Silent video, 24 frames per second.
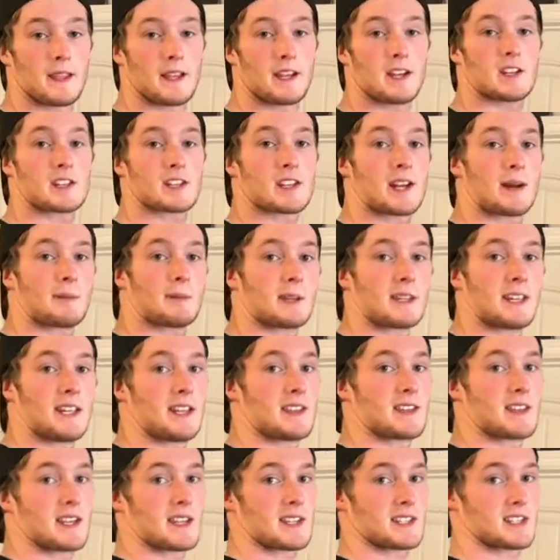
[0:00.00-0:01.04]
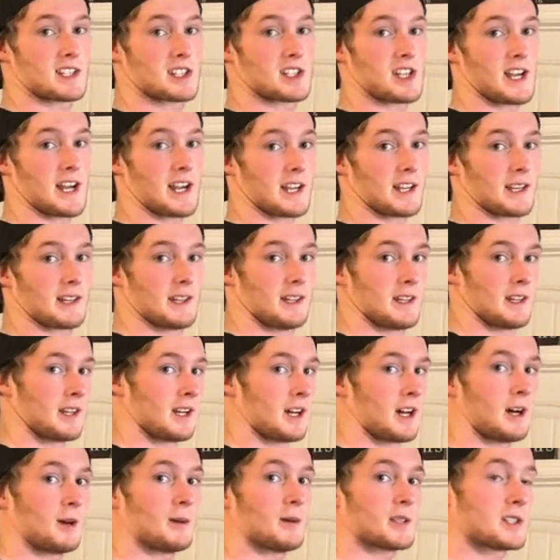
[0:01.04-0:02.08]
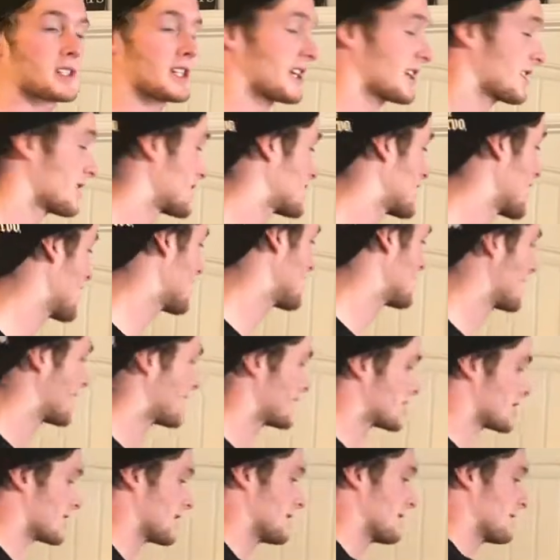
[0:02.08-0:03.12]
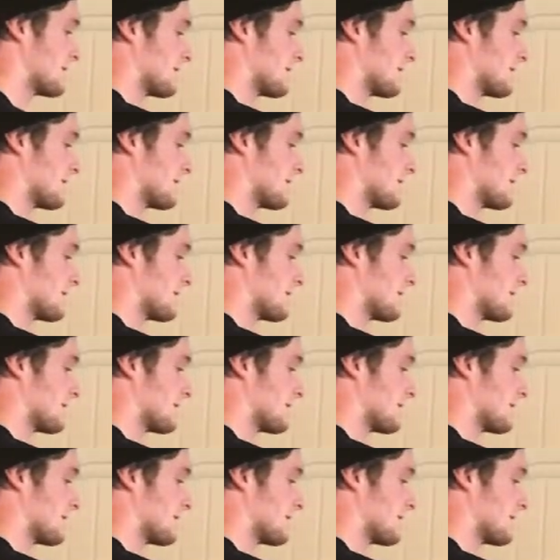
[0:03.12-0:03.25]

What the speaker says: Here's a couple key things to check. Always check your chain tension.